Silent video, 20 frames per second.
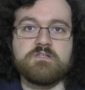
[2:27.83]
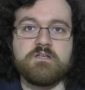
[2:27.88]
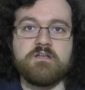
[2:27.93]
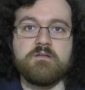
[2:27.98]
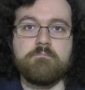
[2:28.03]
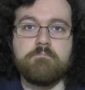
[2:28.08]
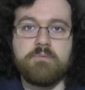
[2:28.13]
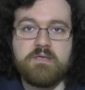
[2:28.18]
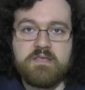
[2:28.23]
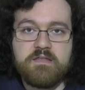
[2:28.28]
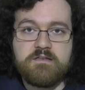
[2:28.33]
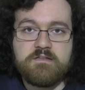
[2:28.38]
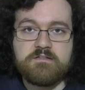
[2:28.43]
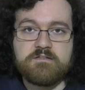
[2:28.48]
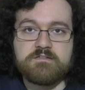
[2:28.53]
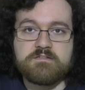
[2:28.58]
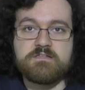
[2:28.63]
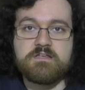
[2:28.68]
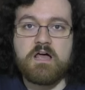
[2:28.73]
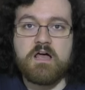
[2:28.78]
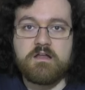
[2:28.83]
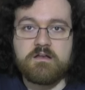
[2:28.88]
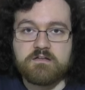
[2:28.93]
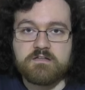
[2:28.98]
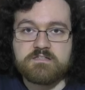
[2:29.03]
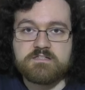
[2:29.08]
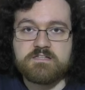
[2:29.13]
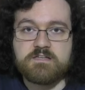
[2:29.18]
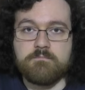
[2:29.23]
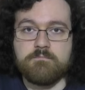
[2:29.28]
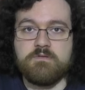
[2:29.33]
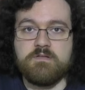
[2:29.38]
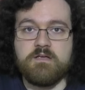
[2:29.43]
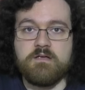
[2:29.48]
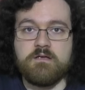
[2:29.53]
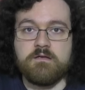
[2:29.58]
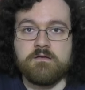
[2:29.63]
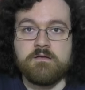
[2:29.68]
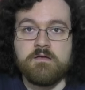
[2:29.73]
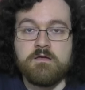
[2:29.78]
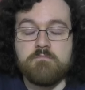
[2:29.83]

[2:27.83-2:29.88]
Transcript: and opinions on it someday.